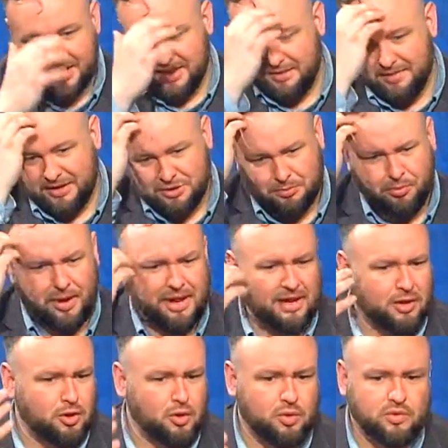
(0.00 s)
The master plan
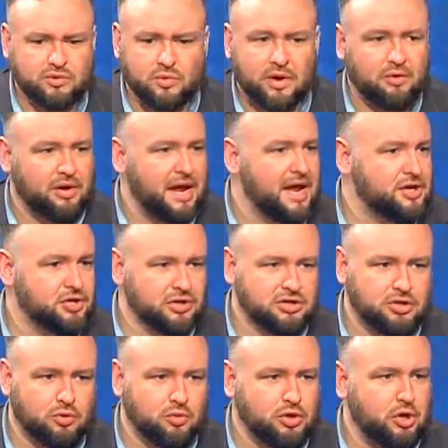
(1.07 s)
includes recreation,
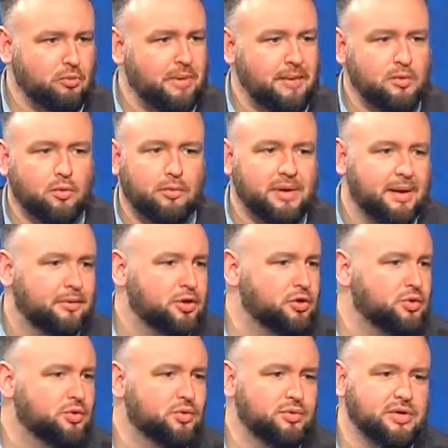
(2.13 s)
so maybe we'll be able to
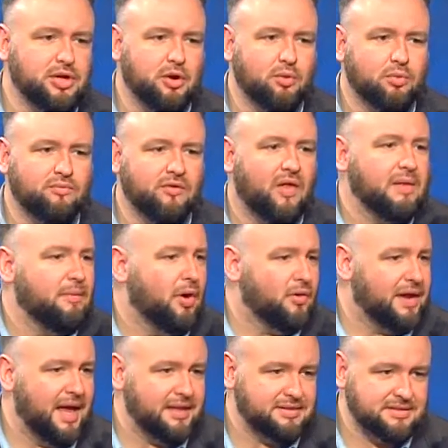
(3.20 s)
do volleyball
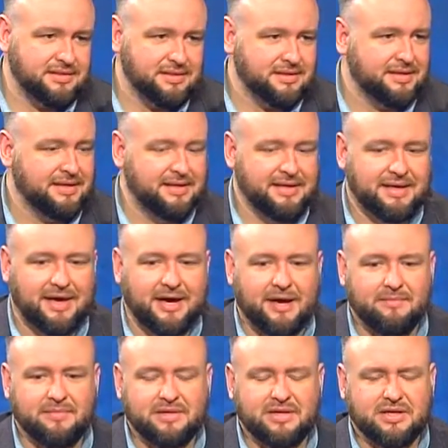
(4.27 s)
nets, and
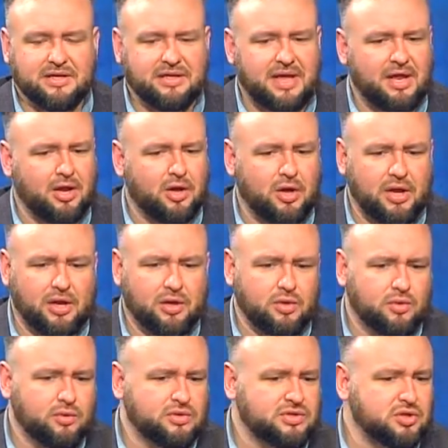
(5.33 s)
it
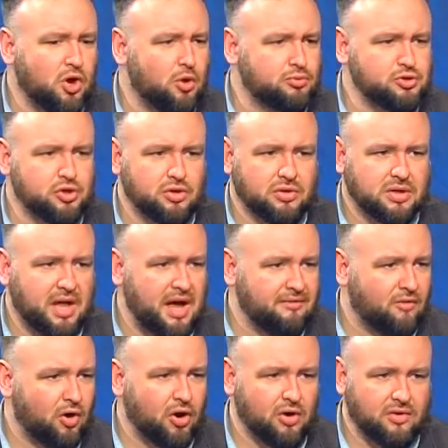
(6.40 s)
includes sculpture, live
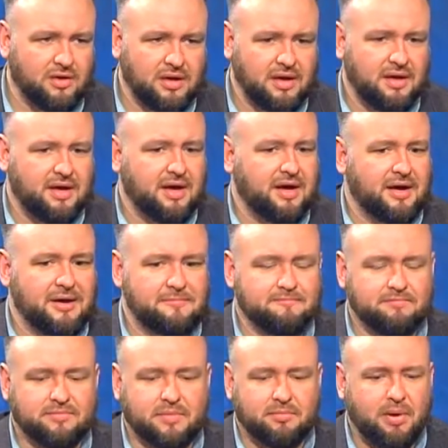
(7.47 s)
art,
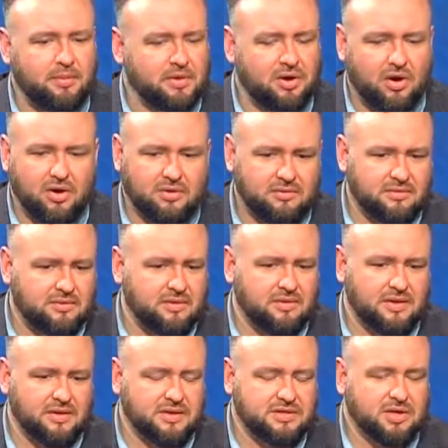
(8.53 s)
the public art.
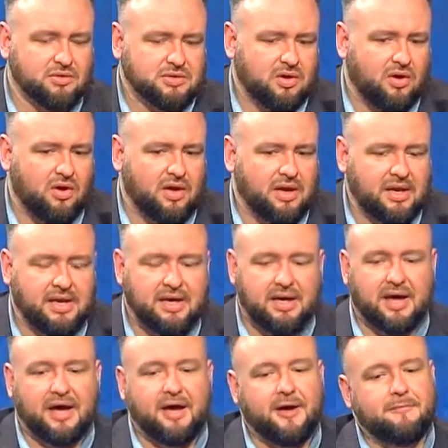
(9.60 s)
The list goes on.
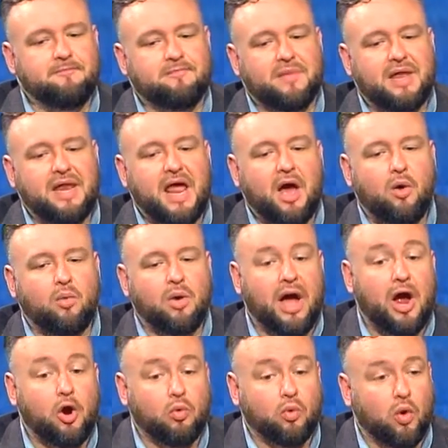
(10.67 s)
And now
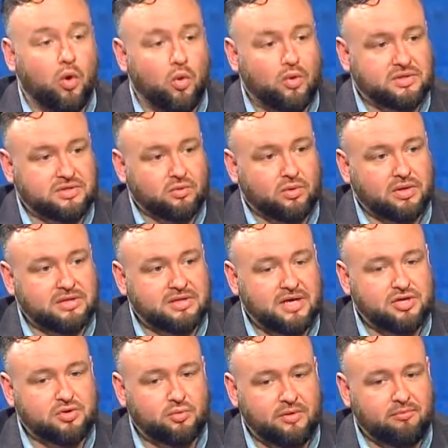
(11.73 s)
our role as an
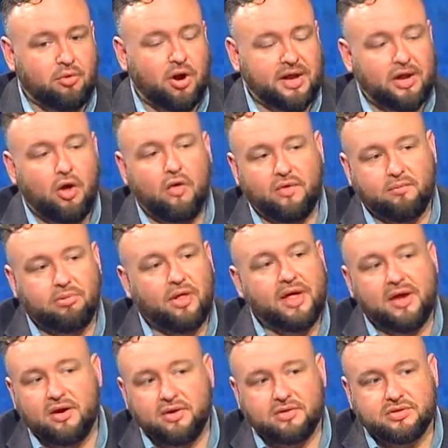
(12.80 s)
organization, we brought in all the
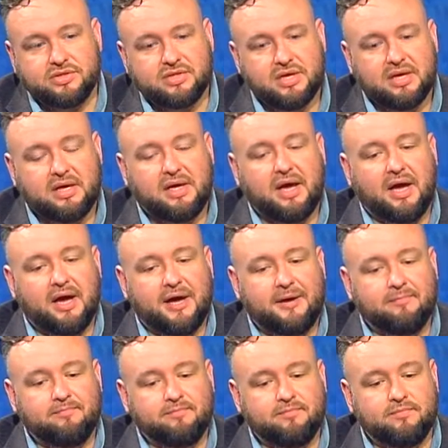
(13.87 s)
players
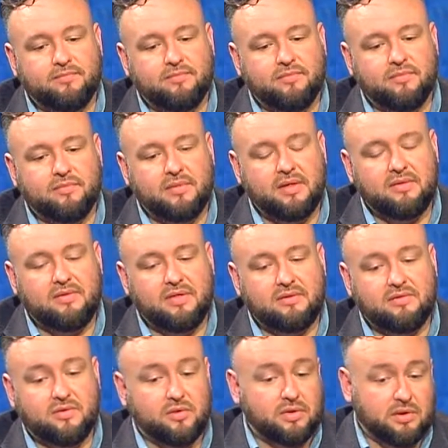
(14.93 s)
around
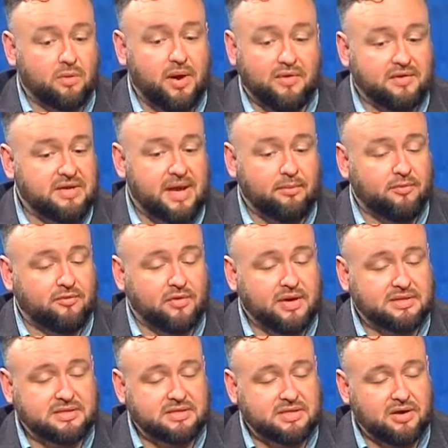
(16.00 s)
the table
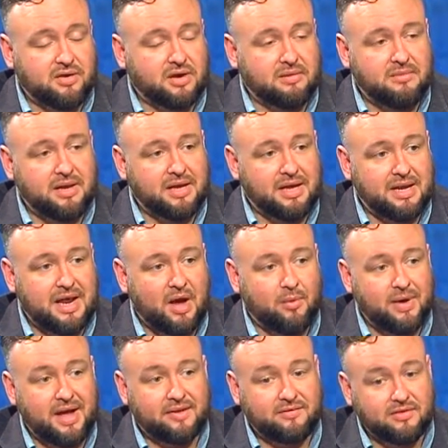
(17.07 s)
as a steering committee, and now
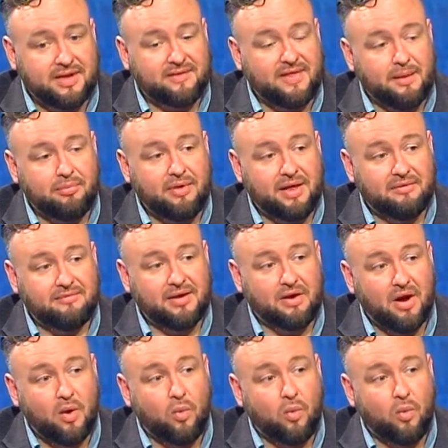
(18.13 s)
we have to take that plan and figure out